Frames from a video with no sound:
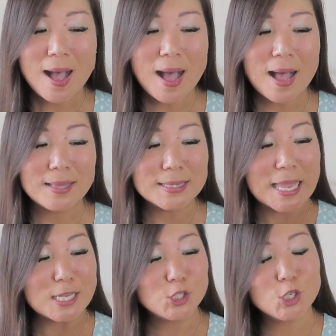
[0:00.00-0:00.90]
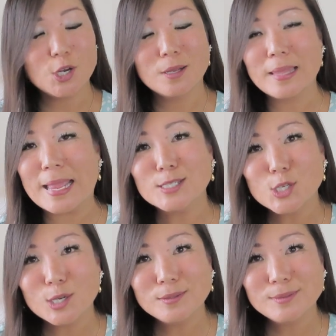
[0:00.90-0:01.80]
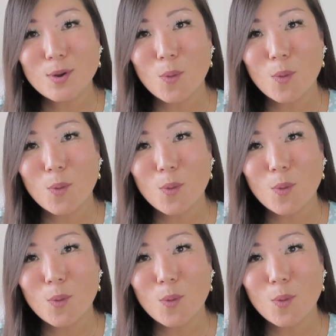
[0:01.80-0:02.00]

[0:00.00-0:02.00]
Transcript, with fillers: Light your lantern,